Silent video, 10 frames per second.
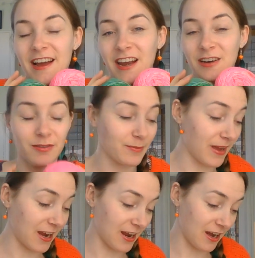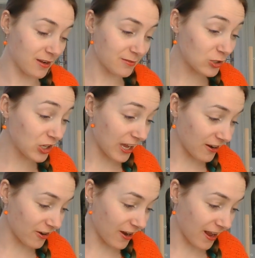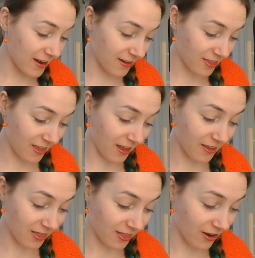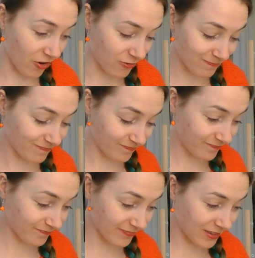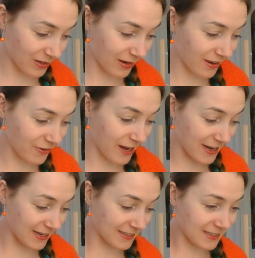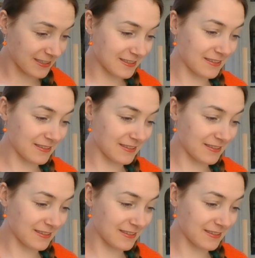I love them, and I love them together, and I think they are creating this